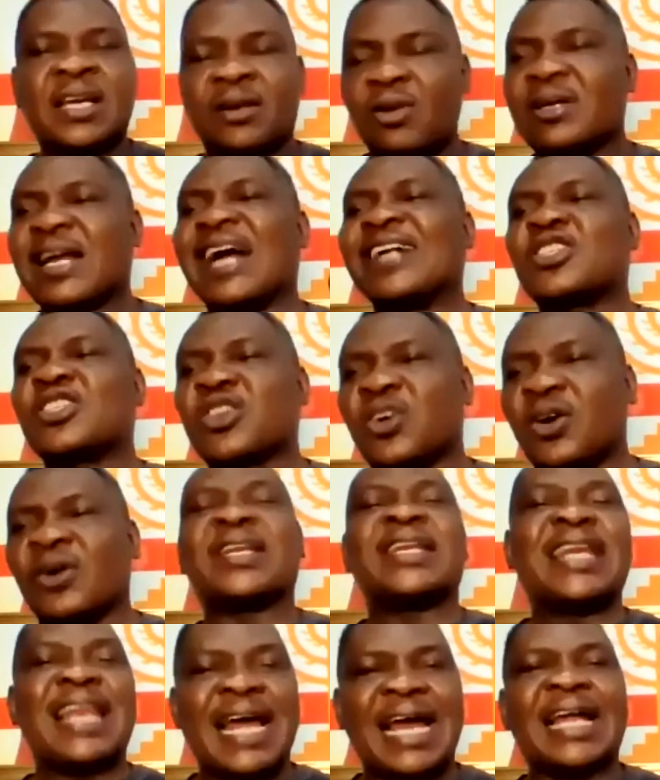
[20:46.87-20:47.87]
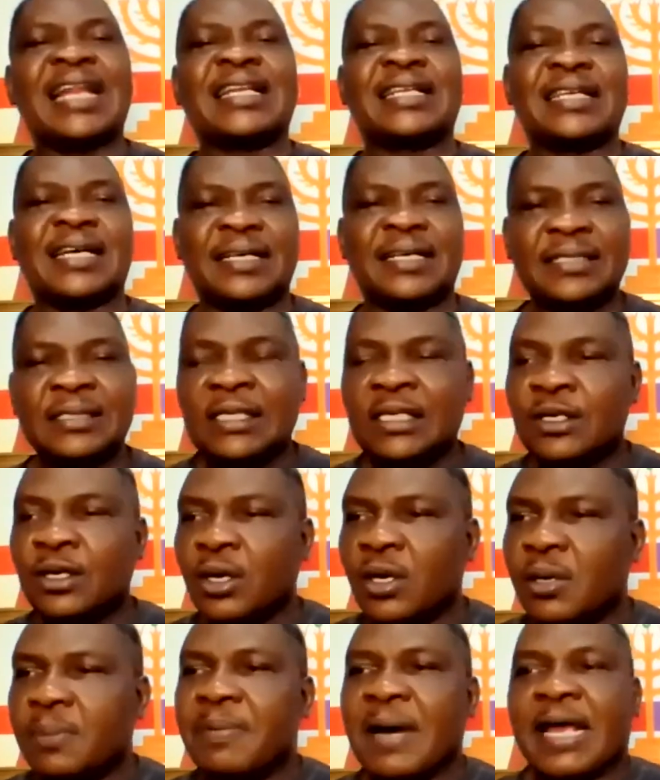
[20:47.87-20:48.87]
Look at Scotland.
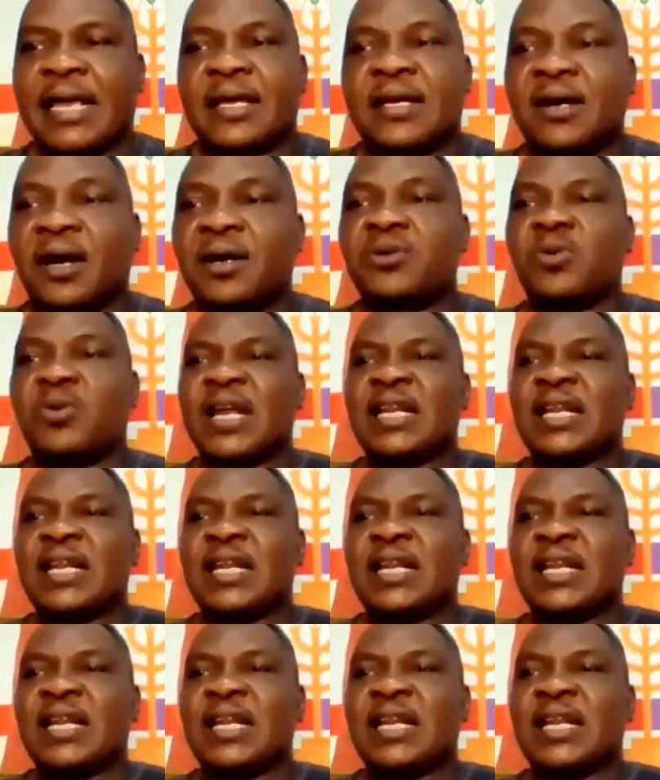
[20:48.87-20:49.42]
Oh my God!